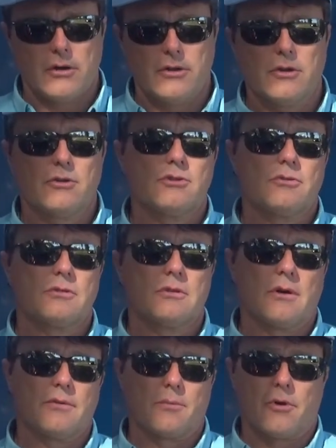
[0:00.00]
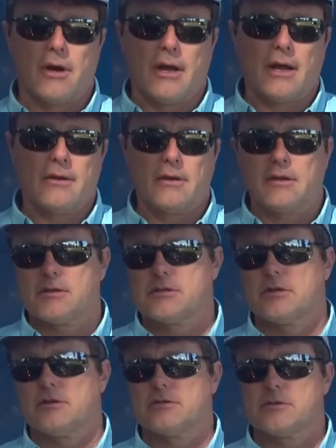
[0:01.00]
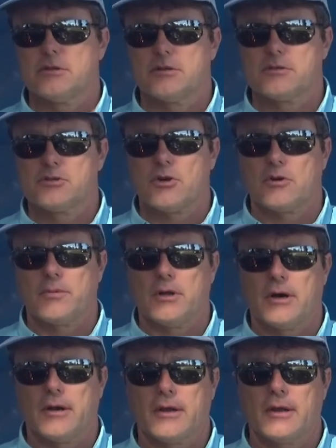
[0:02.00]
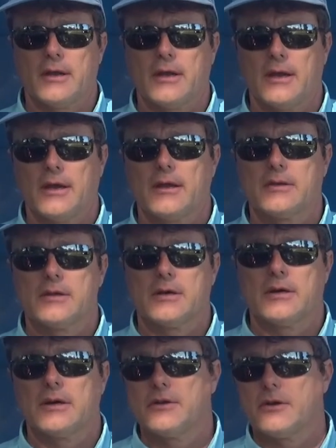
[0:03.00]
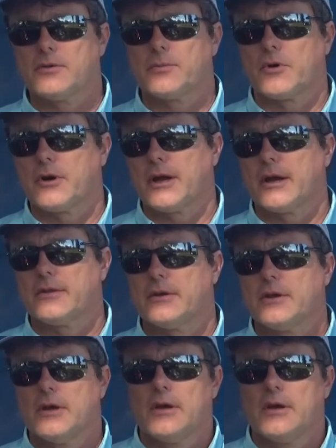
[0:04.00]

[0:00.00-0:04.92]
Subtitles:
You can choose another brand that excels at chart plotting, and another brand that